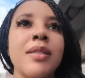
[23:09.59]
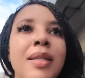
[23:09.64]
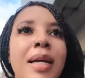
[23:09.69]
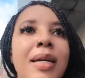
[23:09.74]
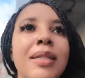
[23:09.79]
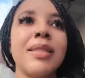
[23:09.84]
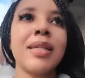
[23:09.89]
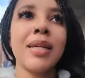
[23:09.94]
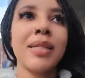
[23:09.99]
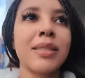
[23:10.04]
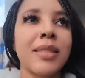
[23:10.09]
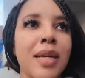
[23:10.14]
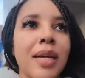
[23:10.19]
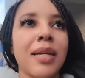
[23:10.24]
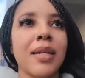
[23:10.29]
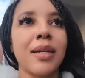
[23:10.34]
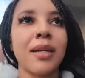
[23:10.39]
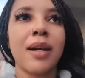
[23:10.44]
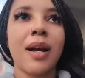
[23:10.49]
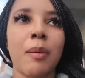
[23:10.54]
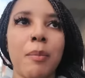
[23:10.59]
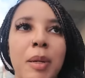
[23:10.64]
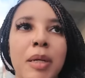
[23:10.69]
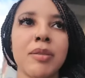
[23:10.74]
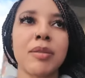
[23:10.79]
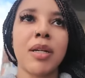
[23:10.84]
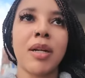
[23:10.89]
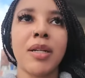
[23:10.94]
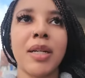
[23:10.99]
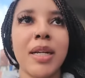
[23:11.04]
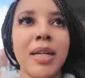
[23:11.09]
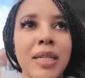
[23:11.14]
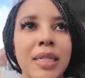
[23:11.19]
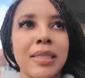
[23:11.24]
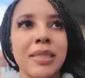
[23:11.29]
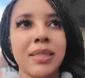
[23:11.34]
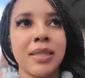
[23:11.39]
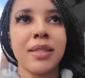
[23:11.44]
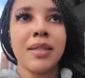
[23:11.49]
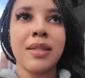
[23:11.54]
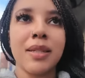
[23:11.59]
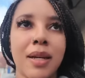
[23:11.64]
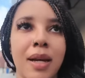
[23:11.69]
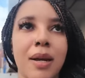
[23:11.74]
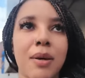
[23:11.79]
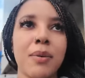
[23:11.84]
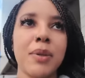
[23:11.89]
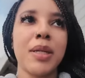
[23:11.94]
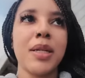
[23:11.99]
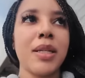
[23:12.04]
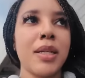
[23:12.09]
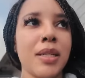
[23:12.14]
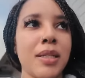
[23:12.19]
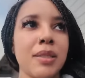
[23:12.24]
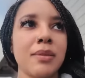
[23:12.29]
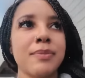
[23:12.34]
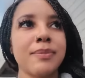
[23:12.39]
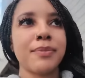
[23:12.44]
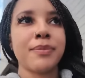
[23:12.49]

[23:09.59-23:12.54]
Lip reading: that tastes like it got about 30 eggs in it. I don't get it.